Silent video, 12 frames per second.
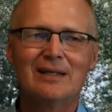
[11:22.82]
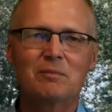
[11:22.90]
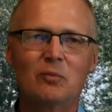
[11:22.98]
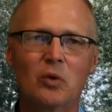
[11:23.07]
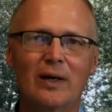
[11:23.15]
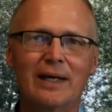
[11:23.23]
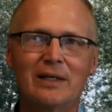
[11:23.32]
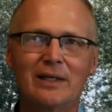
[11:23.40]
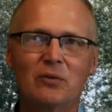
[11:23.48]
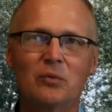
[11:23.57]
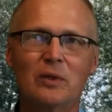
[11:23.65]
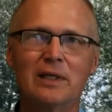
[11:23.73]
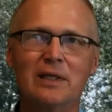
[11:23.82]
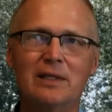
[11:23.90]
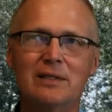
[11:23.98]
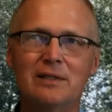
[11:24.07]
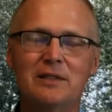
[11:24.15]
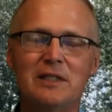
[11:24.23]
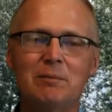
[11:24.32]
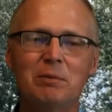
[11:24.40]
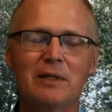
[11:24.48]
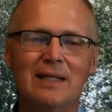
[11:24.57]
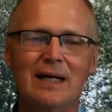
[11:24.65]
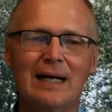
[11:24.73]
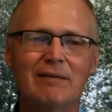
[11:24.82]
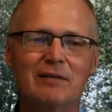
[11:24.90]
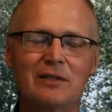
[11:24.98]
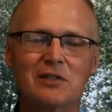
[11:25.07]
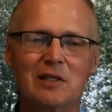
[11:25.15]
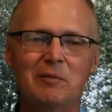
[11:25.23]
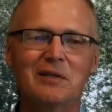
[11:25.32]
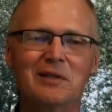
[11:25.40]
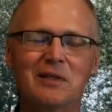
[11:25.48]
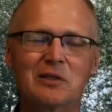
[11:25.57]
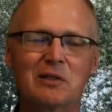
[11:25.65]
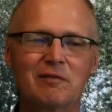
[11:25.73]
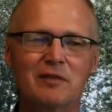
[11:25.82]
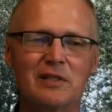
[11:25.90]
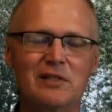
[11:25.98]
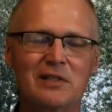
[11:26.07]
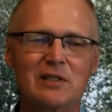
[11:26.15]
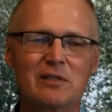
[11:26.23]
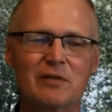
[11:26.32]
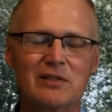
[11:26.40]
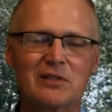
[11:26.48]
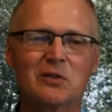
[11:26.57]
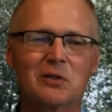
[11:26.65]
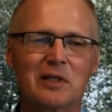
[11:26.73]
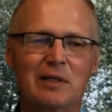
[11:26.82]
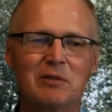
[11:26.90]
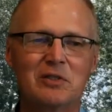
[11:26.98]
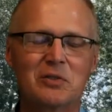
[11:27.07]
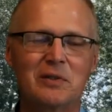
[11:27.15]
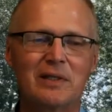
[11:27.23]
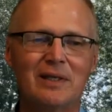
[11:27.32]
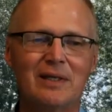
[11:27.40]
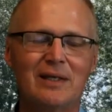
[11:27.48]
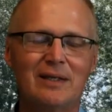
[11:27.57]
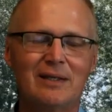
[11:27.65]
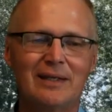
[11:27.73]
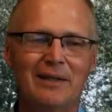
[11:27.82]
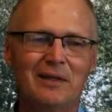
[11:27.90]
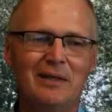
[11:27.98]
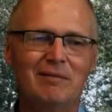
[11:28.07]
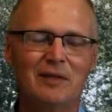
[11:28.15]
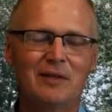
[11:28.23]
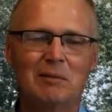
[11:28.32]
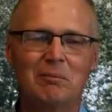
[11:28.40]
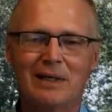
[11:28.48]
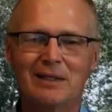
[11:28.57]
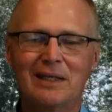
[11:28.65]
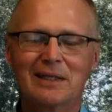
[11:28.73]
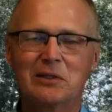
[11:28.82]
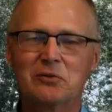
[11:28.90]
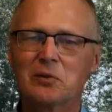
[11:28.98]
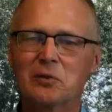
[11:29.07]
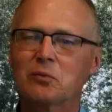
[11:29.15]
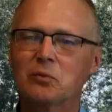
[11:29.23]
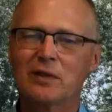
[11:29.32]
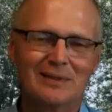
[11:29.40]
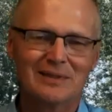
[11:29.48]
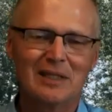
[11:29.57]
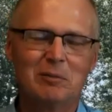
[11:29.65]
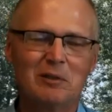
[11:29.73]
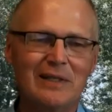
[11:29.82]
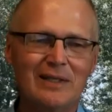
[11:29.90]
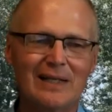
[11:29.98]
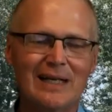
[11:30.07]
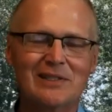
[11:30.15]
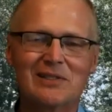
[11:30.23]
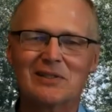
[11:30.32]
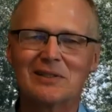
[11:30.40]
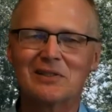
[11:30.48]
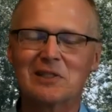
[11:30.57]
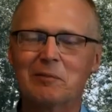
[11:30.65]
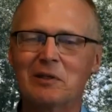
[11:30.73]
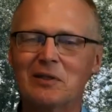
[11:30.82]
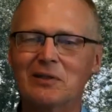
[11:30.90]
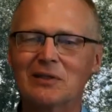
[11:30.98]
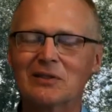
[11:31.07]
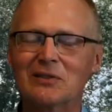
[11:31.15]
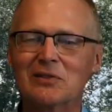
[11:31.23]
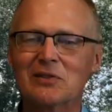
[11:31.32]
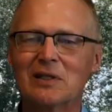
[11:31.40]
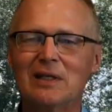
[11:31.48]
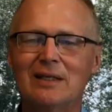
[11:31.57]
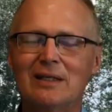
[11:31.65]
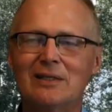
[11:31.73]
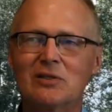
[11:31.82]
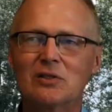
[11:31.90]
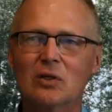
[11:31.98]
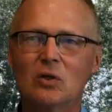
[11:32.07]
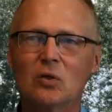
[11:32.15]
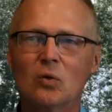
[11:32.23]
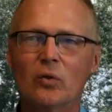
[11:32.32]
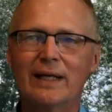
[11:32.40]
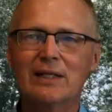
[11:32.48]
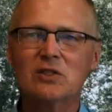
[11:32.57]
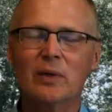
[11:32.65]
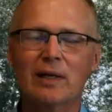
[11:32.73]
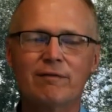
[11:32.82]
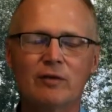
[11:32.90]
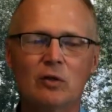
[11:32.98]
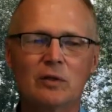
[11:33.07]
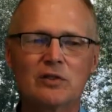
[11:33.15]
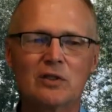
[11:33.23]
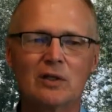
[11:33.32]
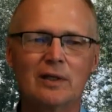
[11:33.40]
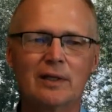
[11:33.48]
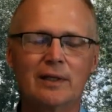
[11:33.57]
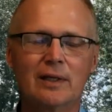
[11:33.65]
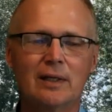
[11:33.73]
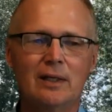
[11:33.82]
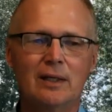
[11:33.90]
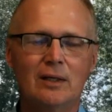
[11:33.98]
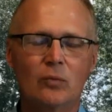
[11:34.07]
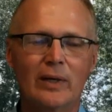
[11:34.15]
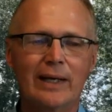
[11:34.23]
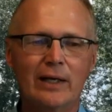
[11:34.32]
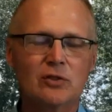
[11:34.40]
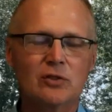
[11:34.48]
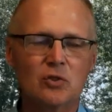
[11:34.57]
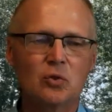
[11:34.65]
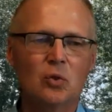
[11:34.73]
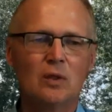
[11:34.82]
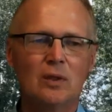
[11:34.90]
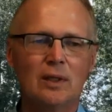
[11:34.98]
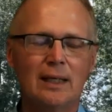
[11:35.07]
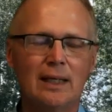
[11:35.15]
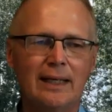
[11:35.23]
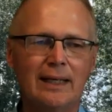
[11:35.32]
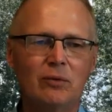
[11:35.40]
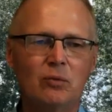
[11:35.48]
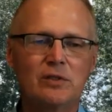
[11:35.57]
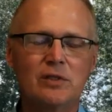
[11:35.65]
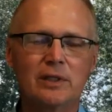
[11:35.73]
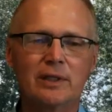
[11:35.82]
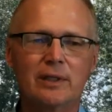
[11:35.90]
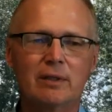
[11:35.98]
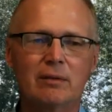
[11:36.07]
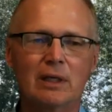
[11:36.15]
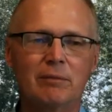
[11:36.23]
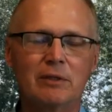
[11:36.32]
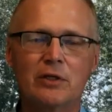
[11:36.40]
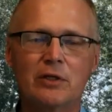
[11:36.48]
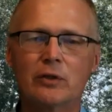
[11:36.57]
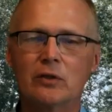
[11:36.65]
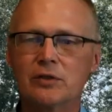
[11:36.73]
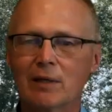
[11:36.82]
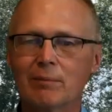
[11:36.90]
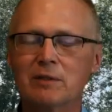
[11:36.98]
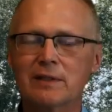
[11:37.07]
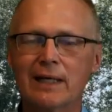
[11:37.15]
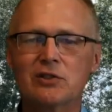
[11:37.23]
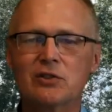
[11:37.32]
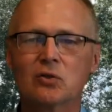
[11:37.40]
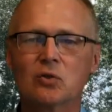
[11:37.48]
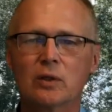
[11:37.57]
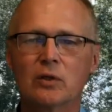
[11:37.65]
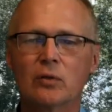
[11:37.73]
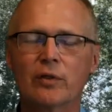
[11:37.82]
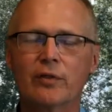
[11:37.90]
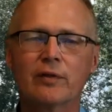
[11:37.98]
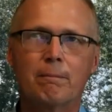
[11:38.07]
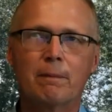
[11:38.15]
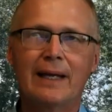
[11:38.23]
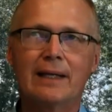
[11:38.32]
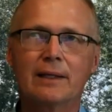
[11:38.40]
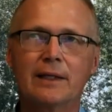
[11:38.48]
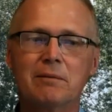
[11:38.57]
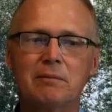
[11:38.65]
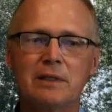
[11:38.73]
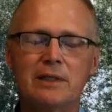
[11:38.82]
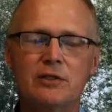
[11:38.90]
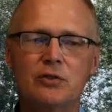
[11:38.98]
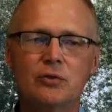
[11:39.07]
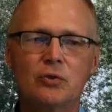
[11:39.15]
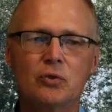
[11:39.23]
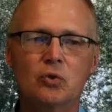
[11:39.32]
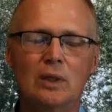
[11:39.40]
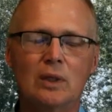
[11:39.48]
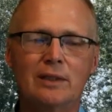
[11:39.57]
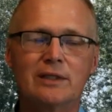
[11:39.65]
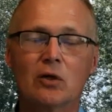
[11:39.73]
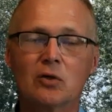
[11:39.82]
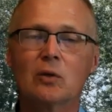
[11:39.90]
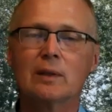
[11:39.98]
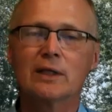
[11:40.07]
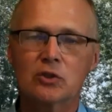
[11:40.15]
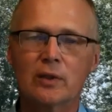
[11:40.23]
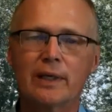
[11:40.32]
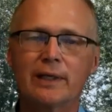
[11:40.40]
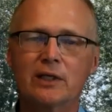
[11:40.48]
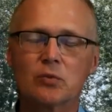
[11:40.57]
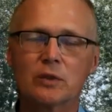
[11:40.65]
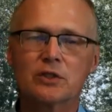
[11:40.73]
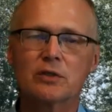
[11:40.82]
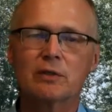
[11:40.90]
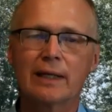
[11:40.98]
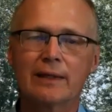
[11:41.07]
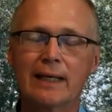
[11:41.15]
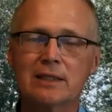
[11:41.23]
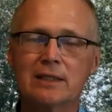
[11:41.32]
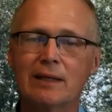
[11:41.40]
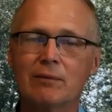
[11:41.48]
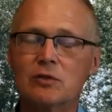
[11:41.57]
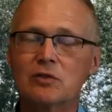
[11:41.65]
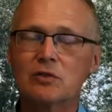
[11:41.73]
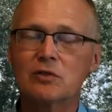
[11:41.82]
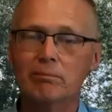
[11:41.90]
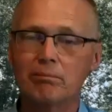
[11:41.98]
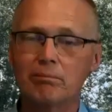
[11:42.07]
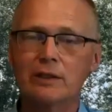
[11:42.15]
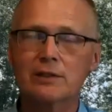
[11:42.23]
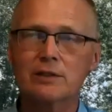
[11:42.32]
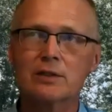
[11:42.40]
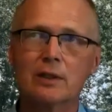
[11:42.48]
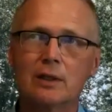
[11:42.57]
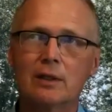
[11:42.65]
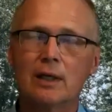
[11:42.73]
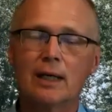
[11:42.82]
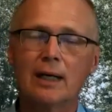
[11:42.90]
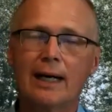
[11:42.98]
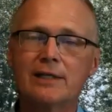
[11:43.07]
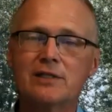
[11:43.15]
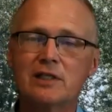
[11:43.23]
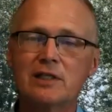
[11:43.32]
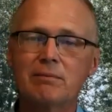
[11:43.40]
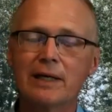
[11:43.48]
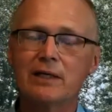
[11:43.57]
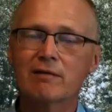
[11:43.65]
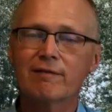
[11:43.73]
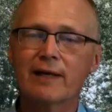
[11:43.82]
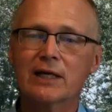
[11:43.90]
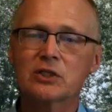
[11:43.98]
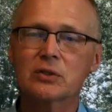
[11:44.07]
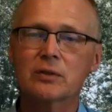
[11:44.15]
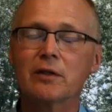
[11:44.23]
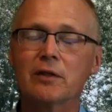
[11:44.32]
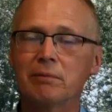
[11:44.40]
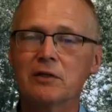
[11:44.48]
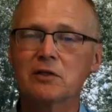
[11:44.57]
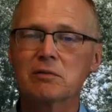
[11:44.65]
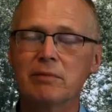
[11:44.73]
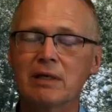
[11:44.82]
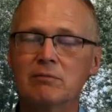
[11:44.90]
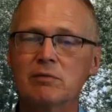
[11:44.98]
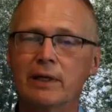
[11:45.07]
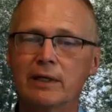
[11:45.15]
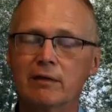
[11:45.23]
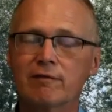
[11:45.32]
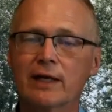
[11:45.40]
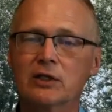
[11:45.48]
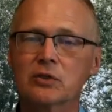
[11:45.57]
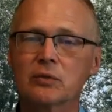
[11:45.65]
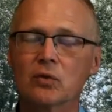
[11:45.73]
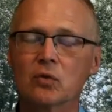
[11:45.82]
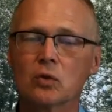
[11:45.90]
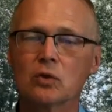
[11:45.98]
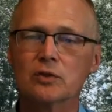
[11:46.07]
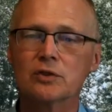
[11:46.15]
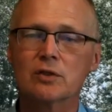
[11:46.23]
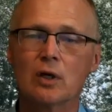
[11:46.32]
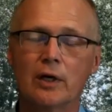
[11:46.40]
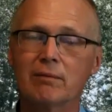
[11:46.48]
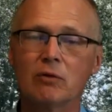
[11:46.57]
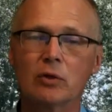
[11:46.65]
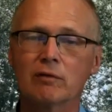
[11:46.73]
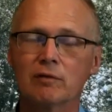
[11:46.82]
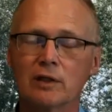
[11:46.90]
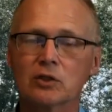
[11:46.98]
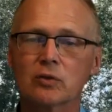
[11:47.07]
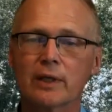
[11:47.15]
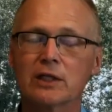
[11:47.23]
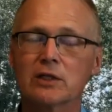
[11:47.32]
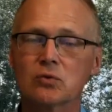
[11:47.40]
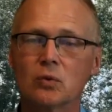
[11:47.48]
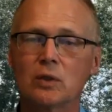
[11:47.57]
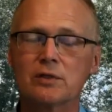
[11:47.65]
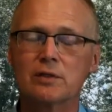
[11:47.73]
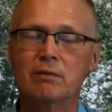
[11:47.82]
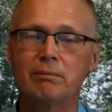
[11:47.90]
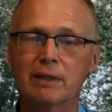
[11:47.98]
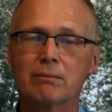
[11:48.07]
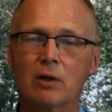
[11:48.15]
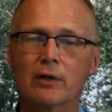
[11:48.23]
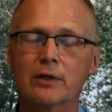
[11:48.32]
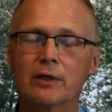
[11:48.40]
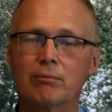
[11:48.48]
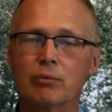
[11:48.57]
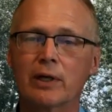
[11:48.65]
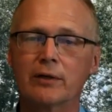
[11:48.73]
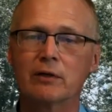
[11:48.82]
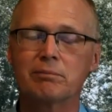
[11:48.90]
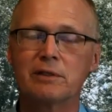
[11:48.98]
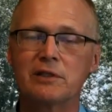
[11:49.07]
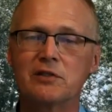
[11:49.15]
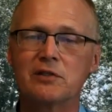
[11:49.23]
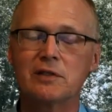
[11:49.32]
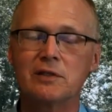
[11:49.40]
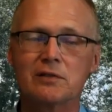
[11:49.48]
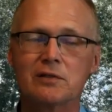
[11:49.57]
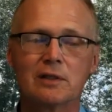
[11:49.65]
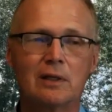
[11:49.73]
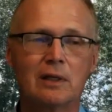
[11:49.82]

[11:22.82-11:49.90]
where I could really deeply dive into semiconductor physics, physical chemistry, and then fill up my electives with double E classes on semiconductors. So that's what I focused on. Right out of school, I was in materials, epitaxial growth. That led me to Delco Electronics, which at that time was the biggest IC manufacturer and the biggest MEMS manufacturer in the world. So automotive electronics was the big market prior to PCs.